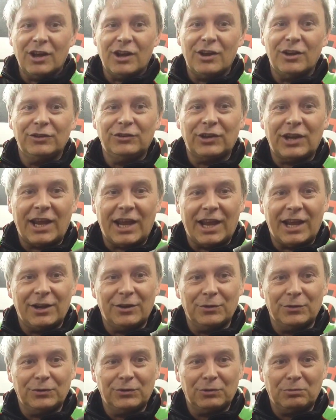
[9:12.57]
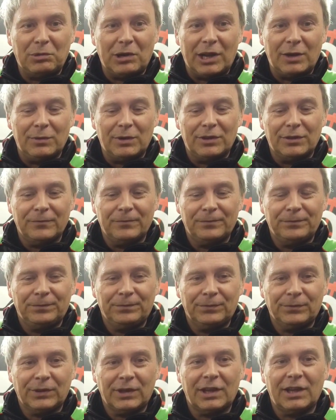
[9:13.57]
larger handle to play with.
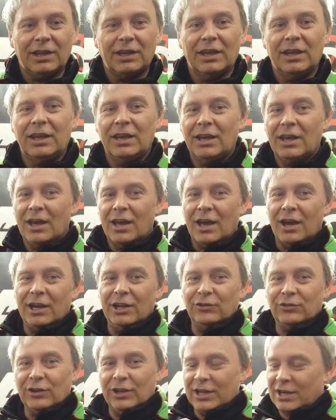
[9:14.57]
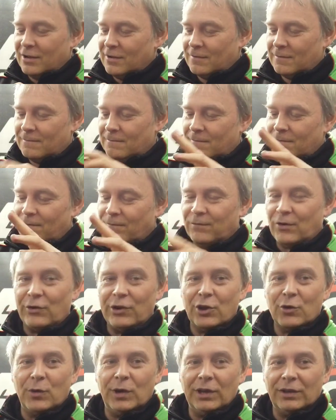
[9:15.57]
Okay, and literally
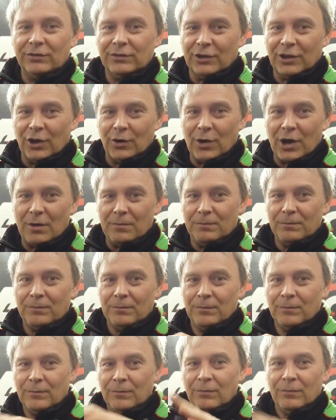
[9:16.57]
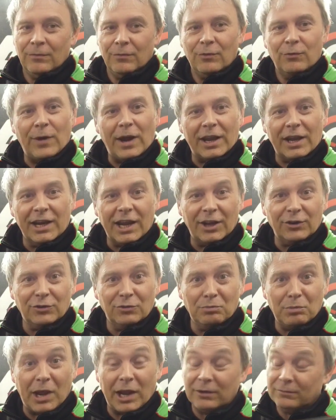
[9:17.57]
very quick to go up, rack and
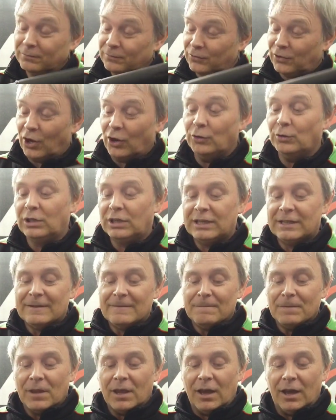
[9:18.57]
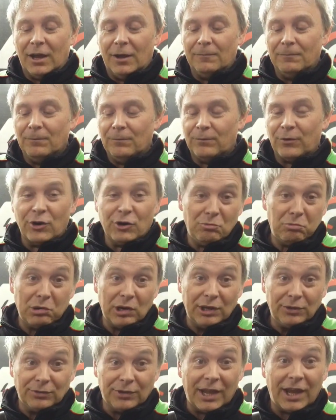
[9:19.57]
action back. So very
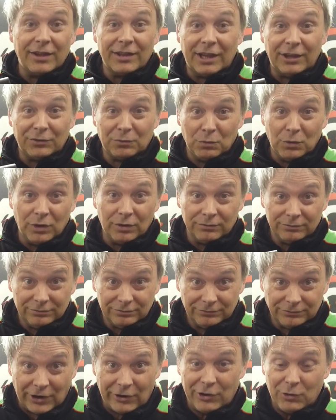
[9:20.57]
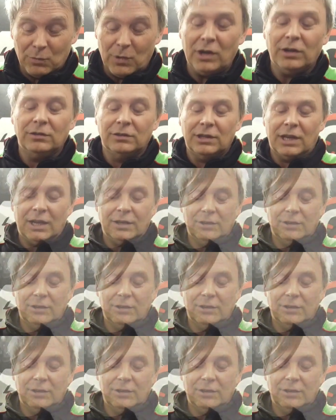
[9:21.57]
pleased with that. That's worked very well